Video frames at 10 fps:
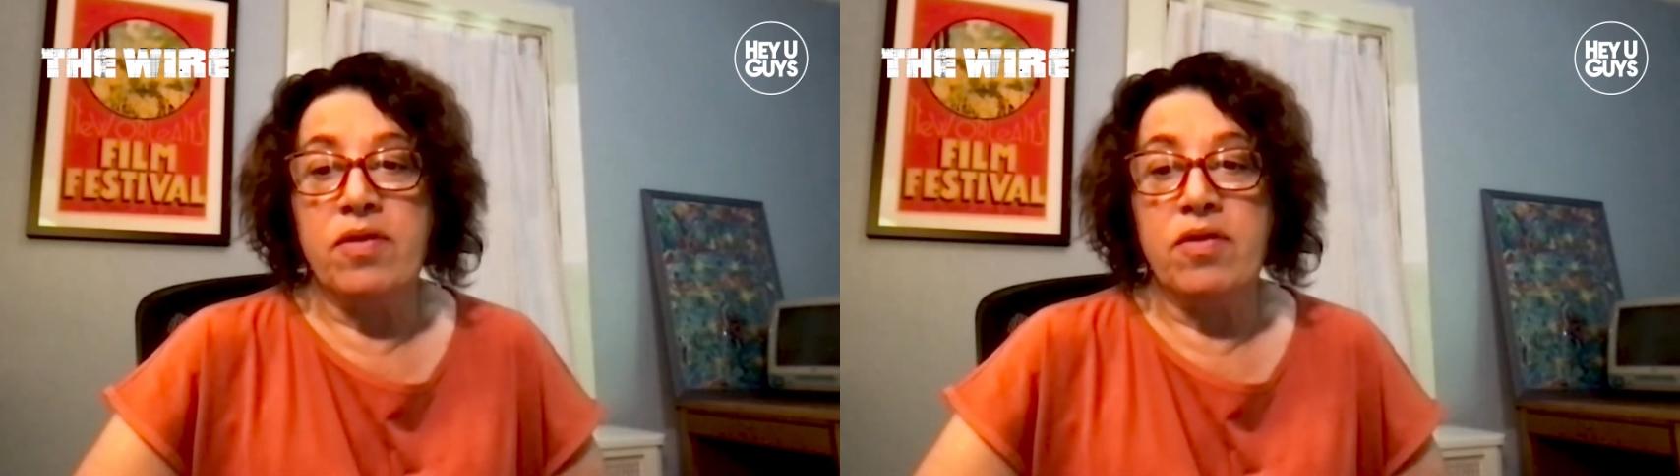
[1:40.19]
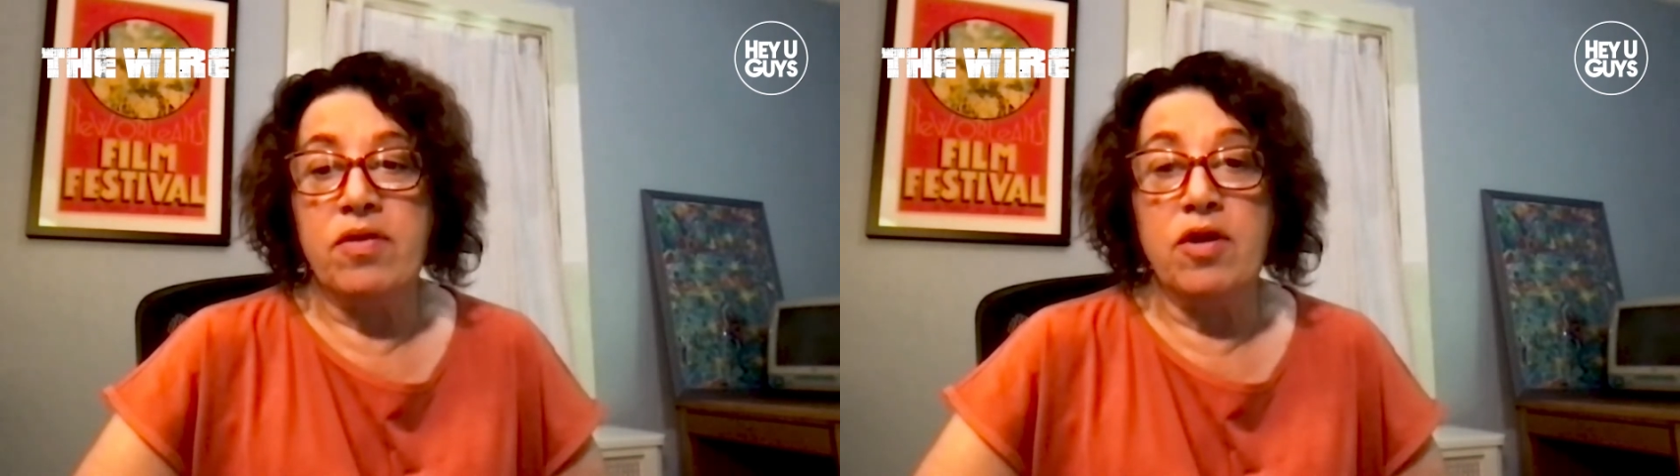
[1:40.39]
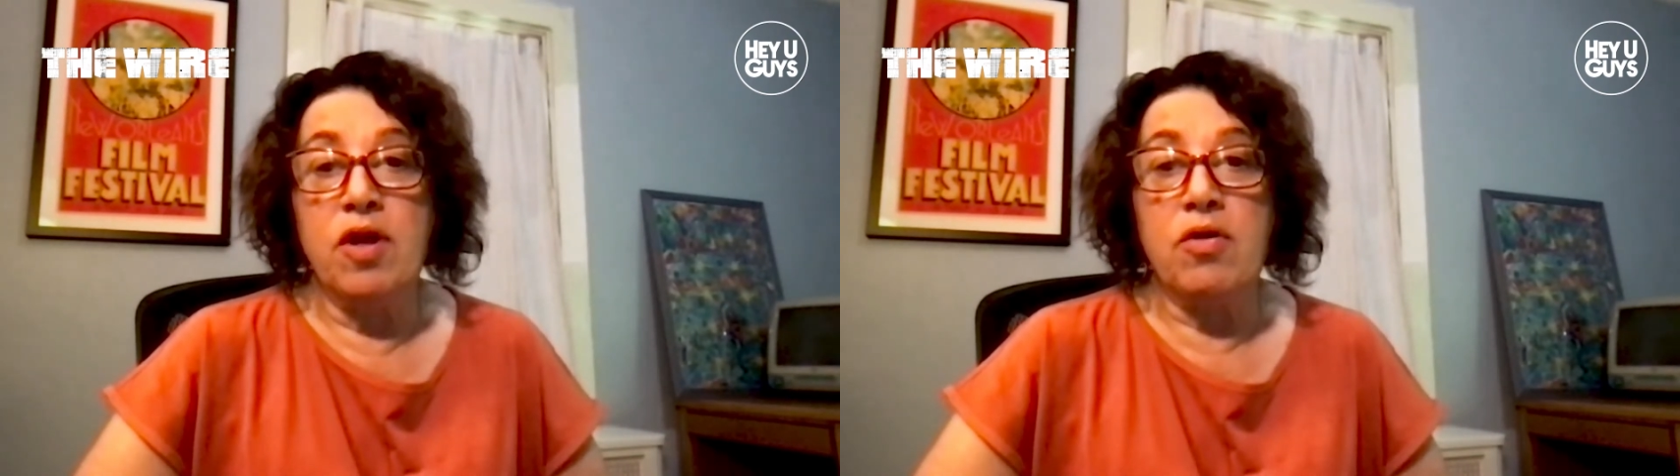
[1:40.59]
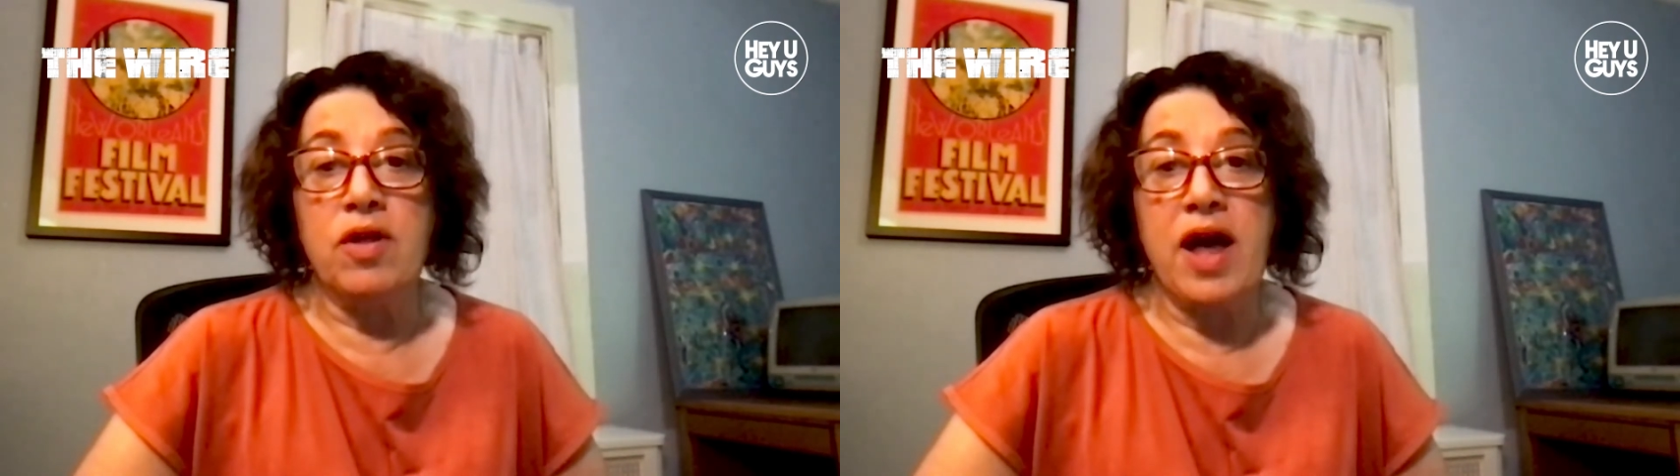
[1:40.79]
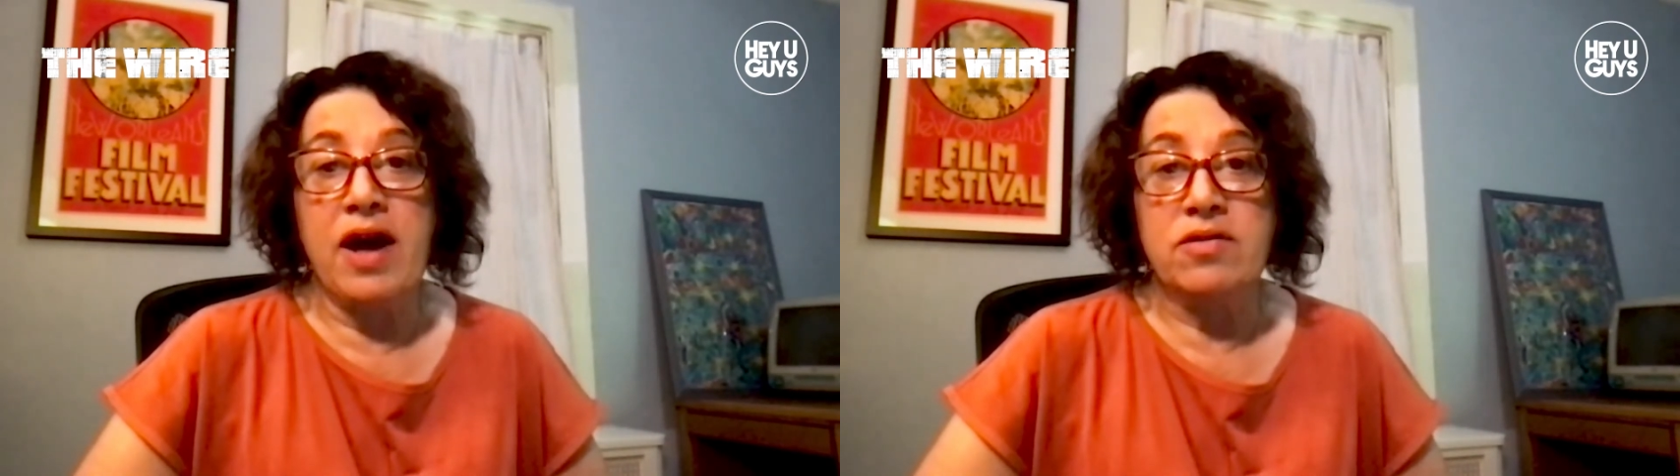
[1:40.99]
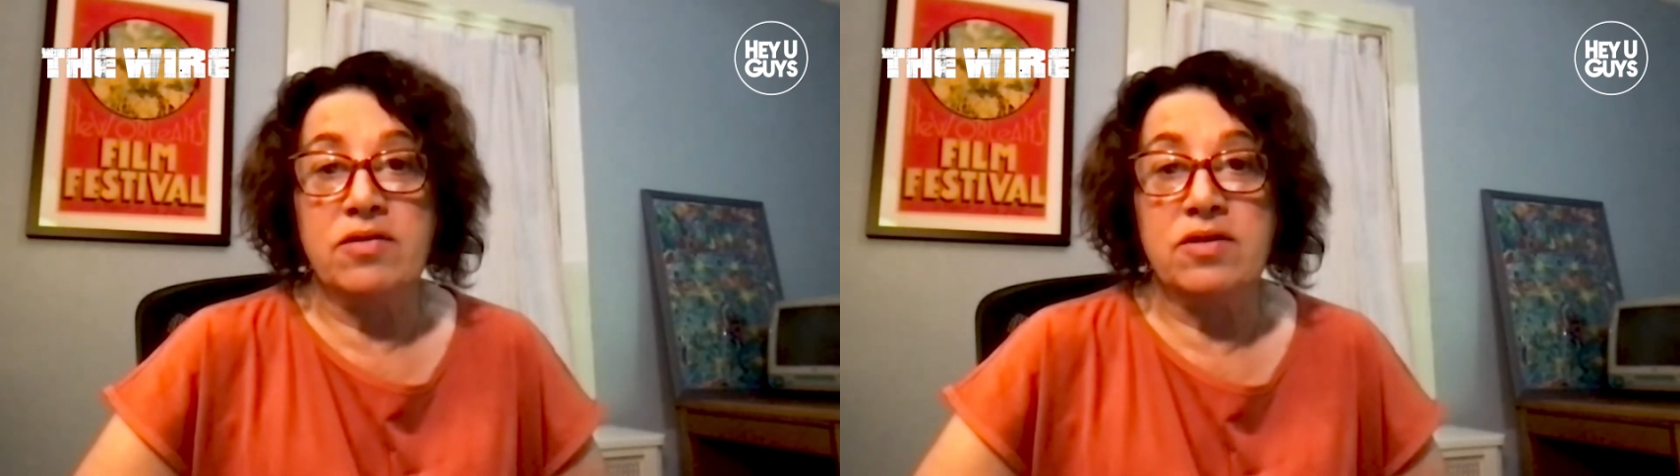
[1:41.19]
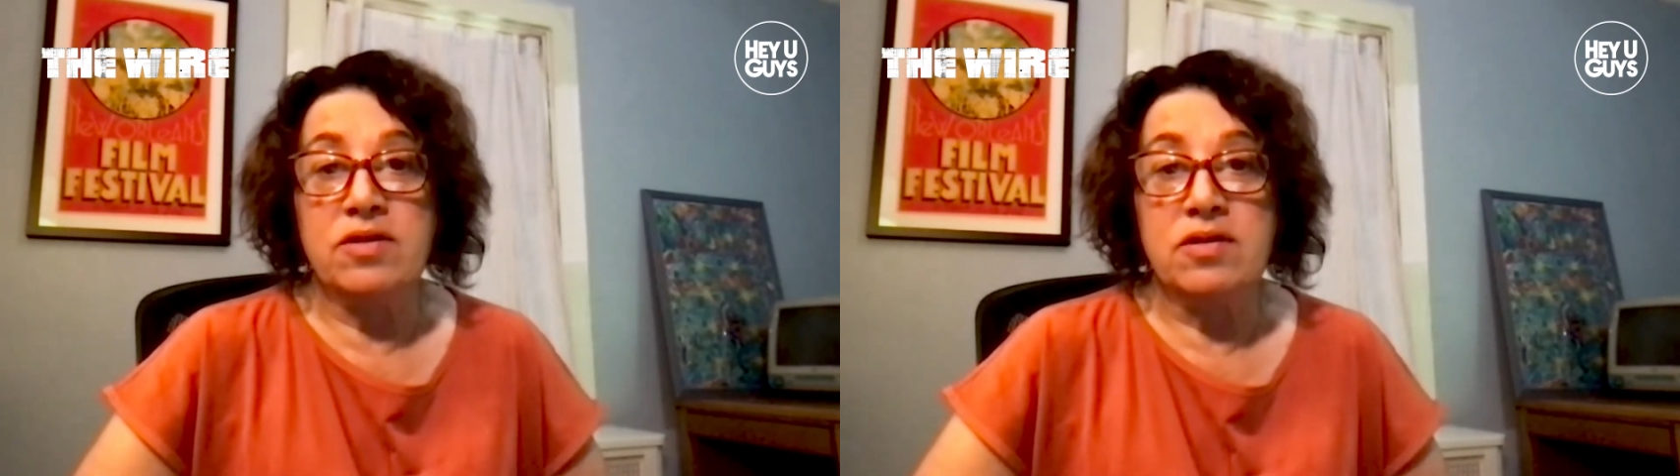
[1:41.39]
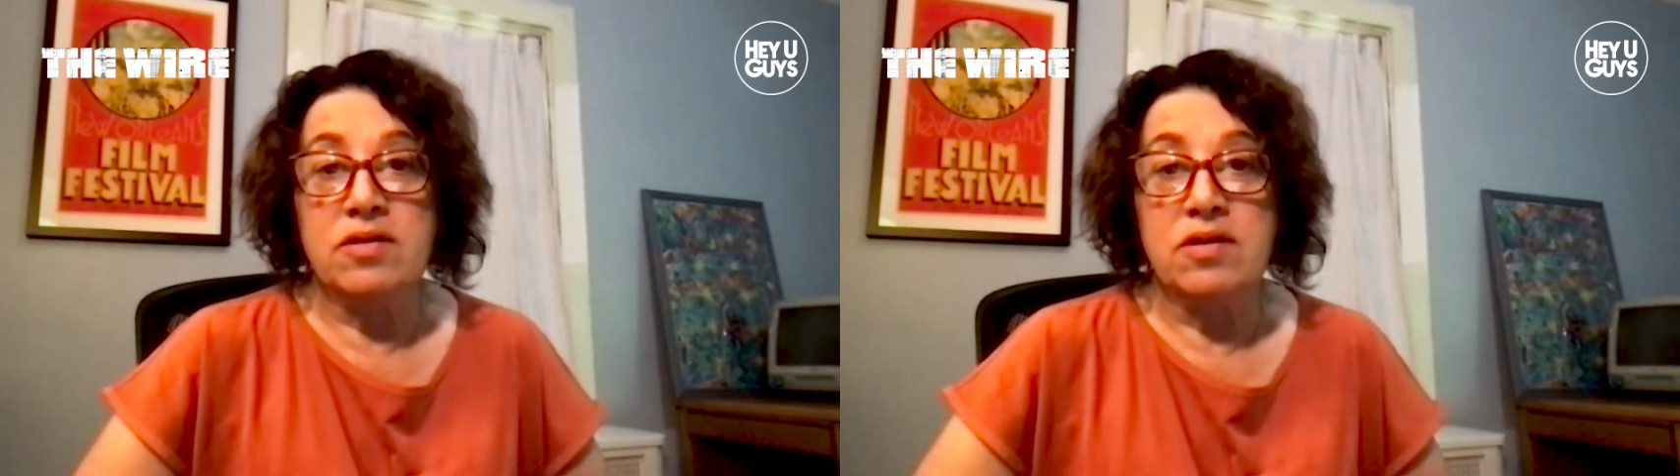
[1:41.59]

the local actors,